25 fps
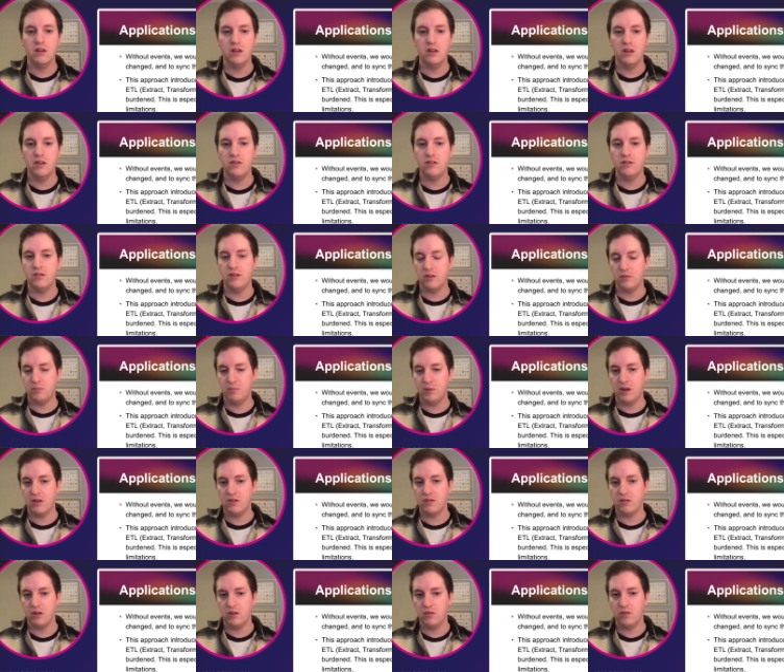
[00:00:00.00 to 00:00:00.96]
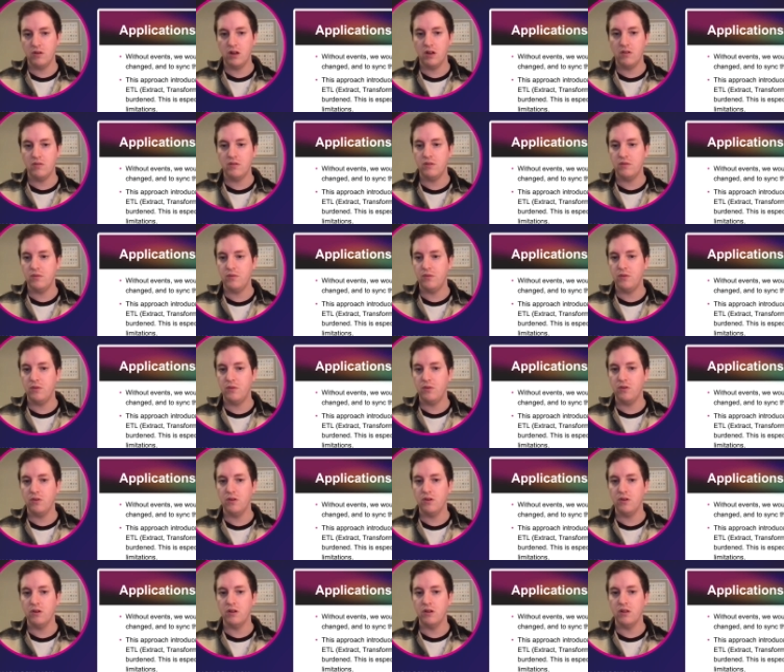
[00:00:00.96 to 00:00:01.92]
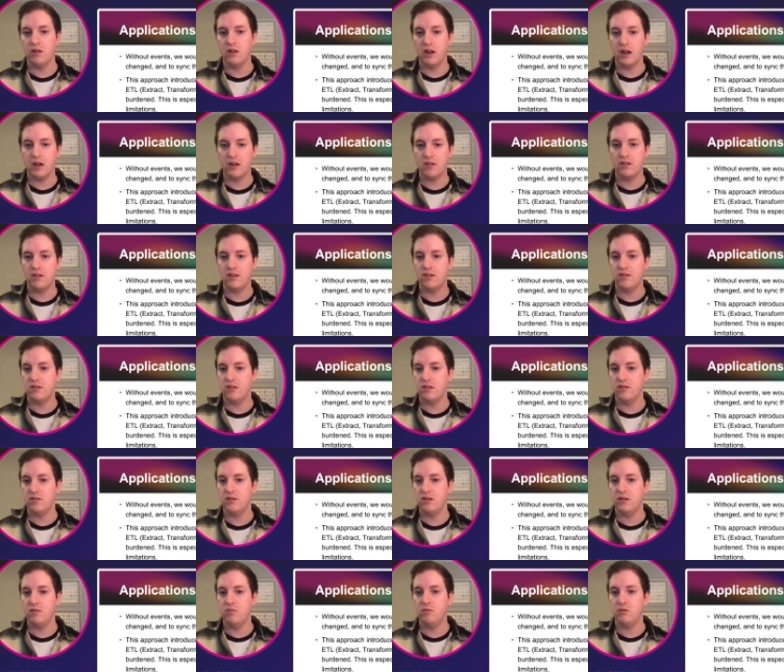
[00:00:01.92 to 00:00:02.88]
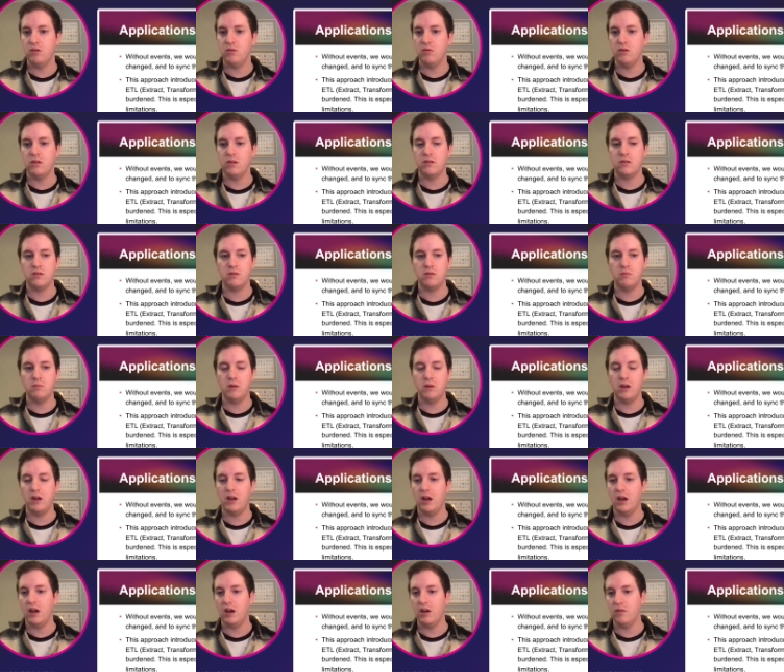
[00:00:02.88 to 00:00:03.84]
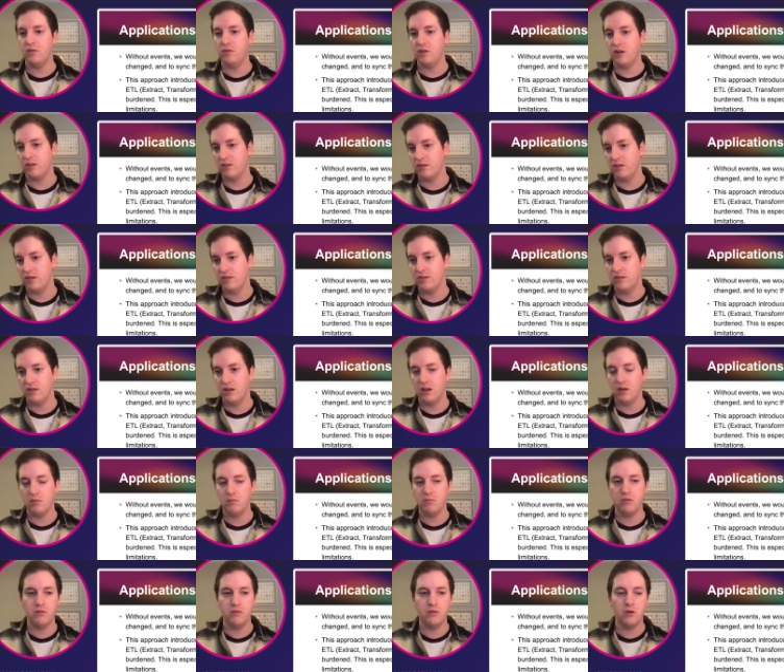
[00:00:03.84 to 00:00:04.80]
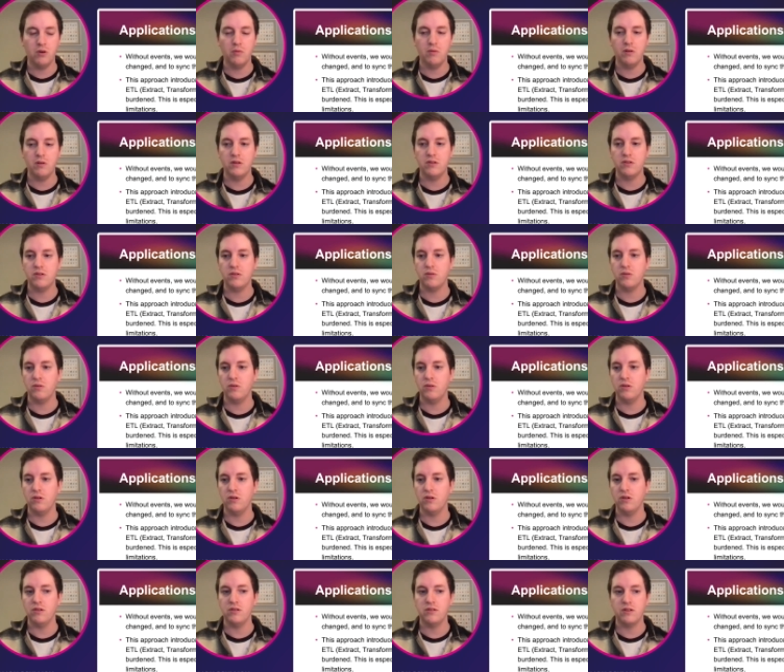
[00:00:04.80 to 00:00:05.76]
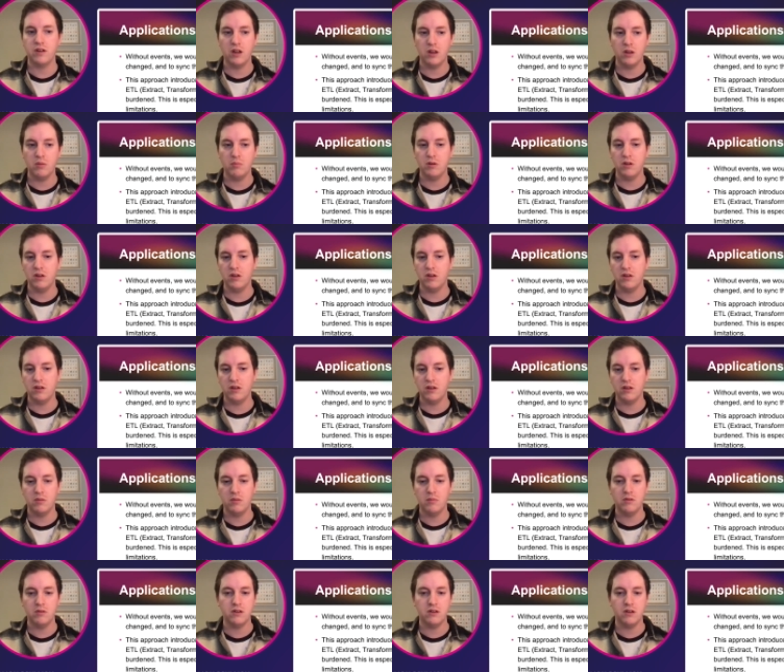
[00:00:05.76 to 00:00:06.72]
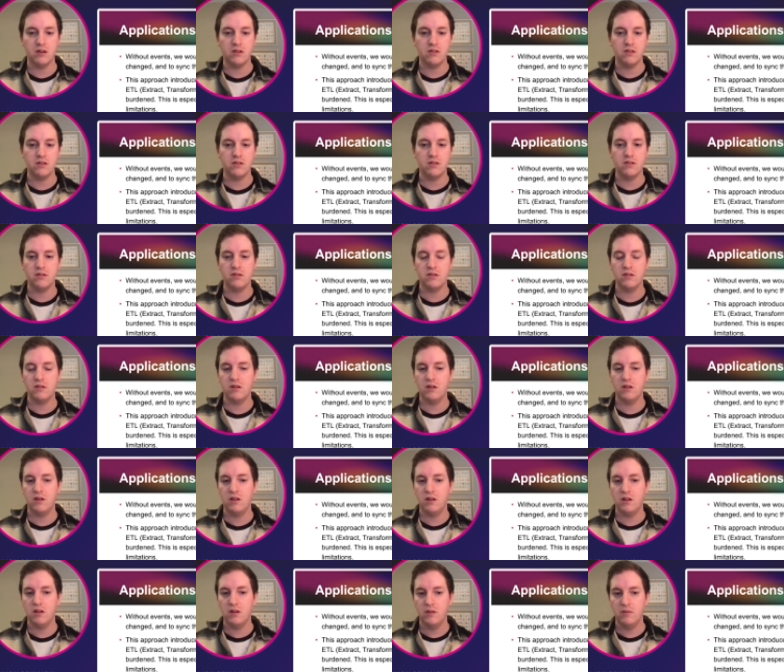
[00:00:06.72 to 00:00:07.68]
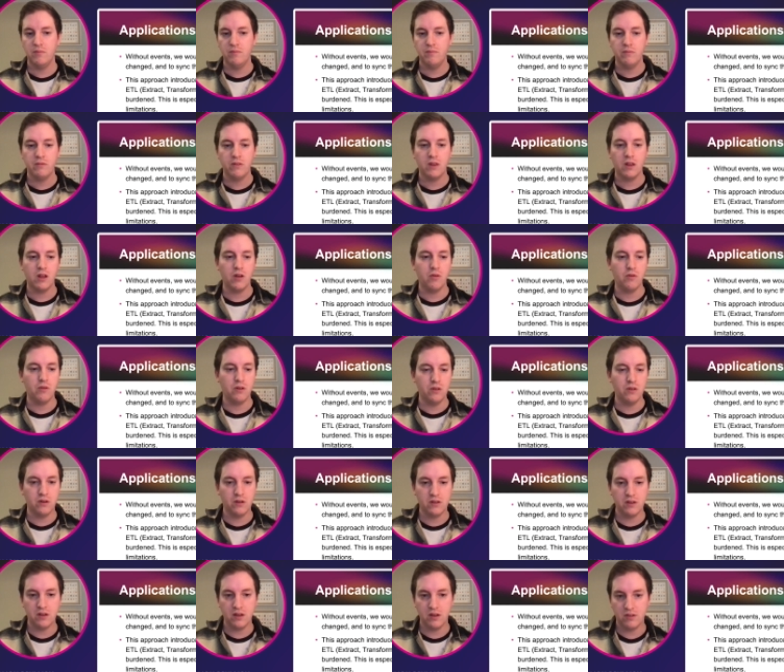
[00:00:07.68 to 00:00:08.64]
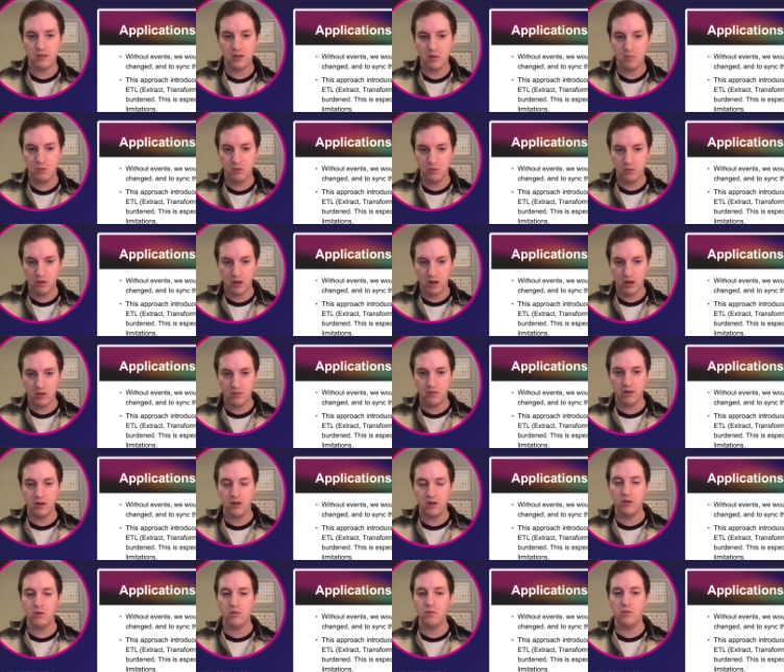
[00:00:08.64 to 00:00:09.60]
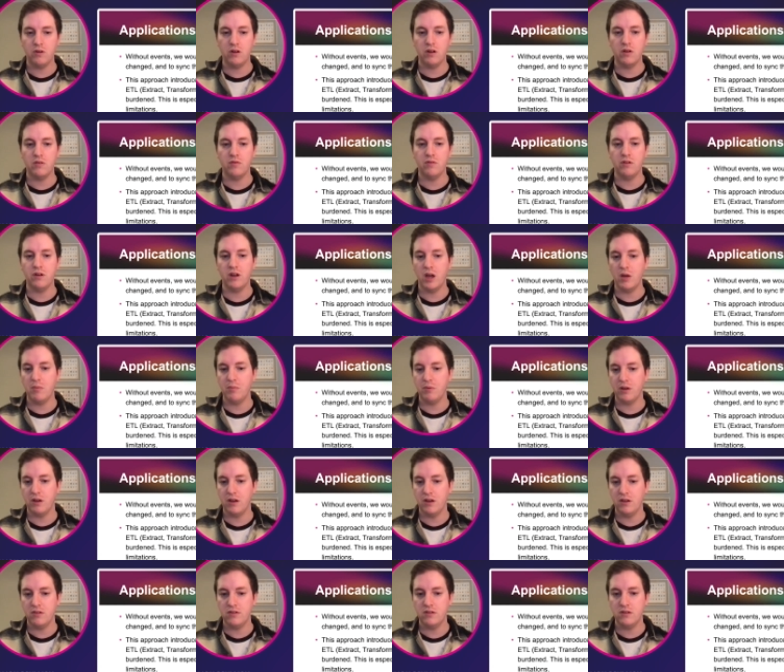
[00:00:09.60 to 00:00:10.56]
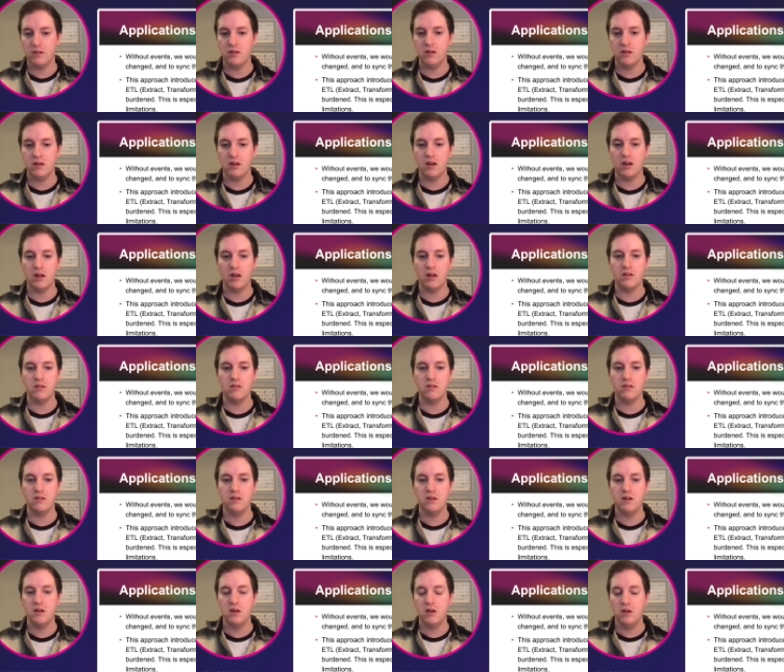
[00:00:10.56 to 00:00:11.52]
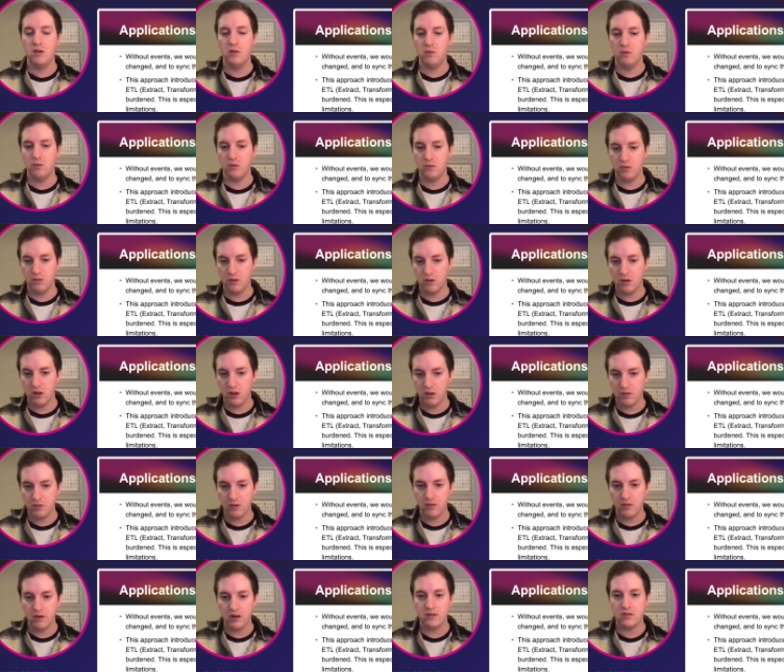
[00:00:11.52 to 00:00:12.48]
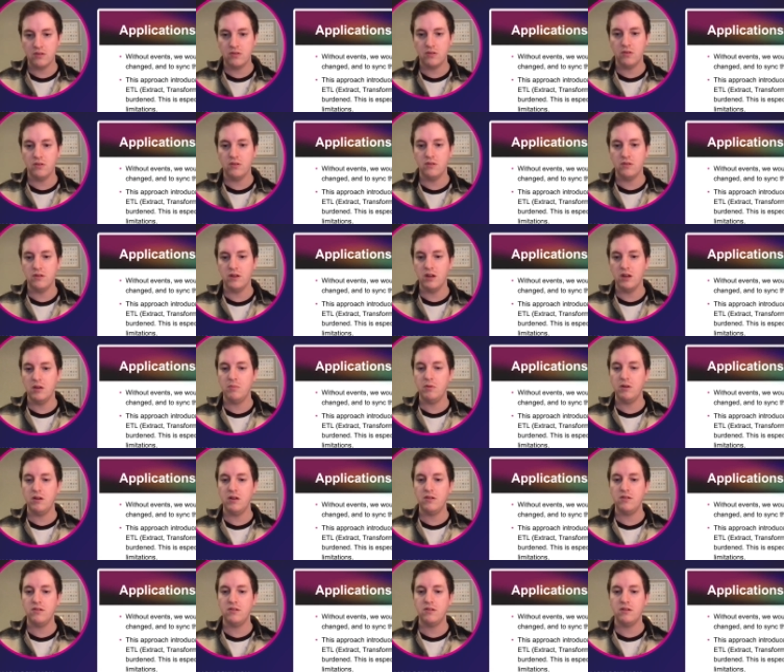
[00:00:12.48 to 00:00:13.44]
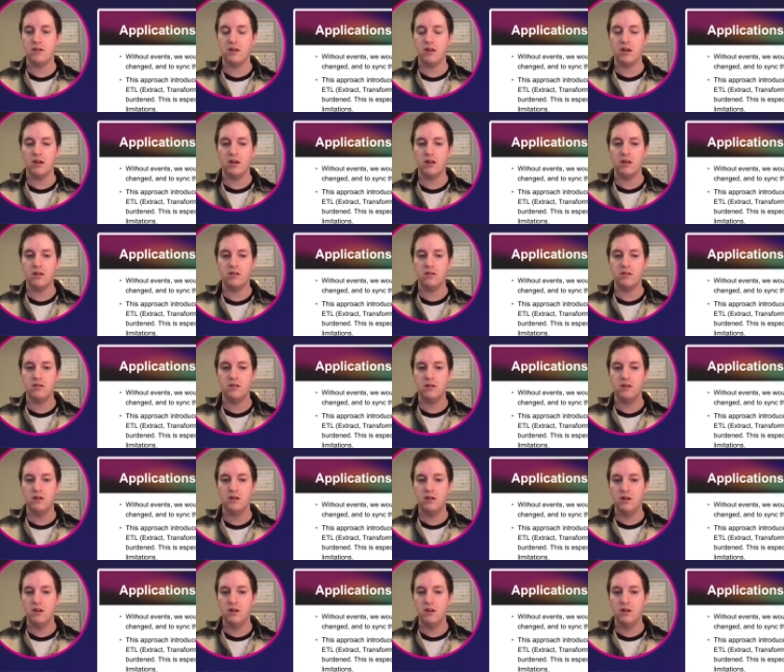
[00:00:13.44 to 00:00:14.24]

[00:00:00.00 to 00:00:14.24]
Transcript: This is especially relevant for legacy systems, which may have existing performance or scalability limitations. If we look at the example we have here, we have an application and we're doing all of our writes to a database, and